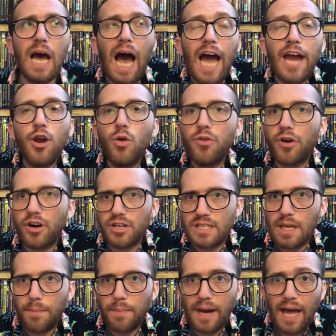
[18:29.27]
know there are
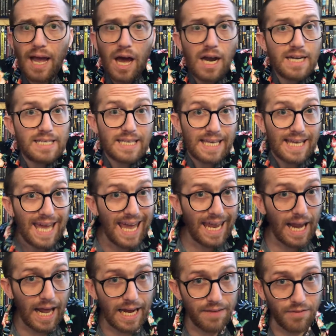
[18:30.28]
some, but I honestly
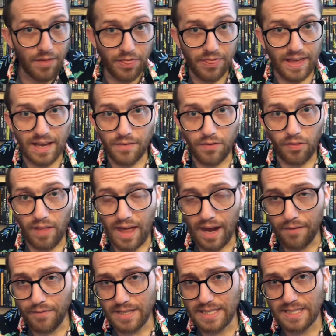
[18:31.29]
cannot even think of a lot
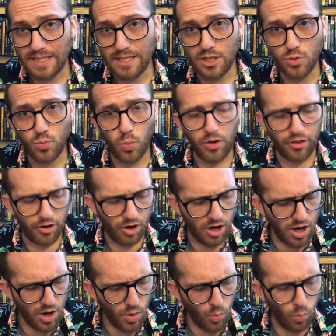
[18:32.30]
of instances where
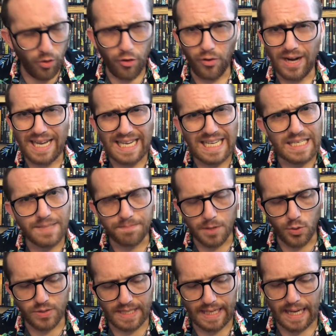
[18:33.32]
there is
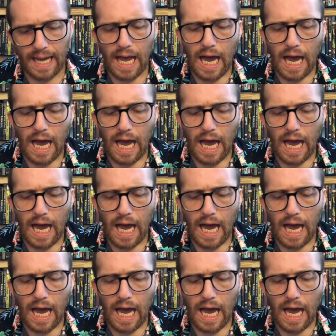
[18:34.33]
music.